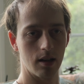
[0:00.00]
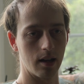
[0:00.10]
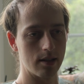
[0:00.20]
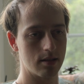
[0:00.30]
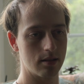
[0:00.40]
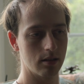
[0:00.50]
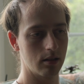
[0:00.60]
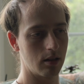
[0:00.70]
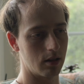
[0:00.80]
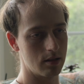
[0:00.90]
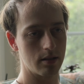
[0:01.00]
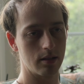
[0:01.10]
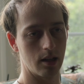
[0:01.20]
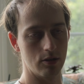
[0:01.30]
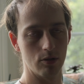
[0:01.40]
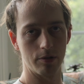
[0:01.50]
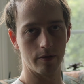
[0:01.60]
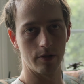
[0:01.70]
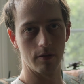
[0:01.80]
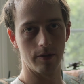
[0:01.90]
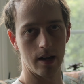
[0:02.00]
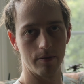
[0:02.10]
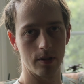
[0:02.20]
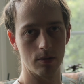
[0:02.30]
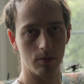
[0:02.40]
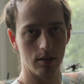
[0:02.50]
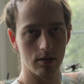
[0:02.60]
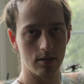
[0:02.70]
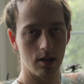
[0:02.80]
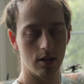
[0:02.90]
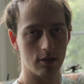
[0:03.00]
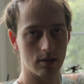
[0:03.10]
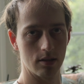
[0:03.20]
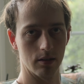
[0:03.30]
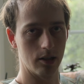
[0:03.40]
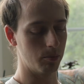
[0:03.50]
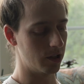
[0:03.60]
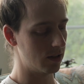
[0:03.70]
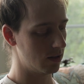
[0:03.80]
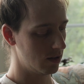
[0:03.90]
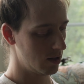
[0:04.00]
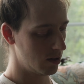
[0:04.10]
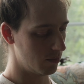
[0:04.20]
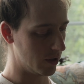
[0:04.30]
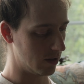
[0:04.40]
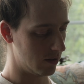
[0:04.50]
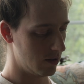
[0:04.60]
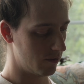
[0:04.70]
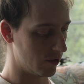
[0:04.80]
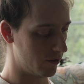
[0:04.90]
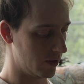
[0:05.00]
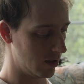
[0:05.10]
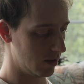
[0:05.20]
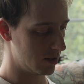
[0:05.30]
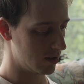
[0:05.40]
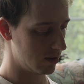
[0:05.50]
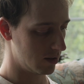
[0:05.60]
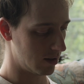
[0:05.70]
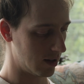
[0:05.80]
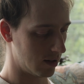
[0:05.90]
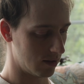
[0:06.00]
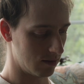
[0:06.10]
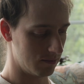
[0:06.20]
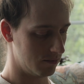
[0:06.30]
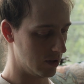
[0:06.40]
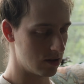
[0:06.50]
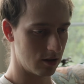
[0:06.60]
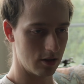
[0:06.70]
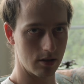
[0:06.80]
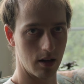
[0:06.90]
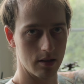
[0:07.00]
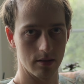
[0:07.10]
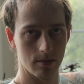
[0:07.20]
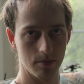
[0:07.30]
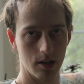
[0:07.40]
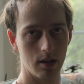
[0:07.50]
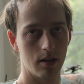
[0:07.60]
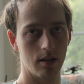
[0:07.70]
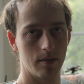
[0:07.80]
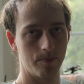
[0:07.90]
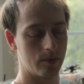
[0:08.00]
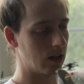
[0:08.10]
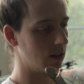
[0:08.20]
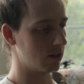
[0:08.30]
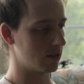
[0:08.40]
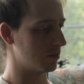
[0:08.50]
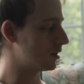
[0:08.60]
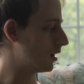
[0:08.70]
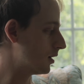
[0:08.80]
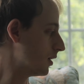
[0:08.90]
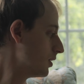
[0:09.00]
I still, honestly, I do prefer FlatFace wheels just a little bit, but for feeling, and these are just awesome. I like them a ton.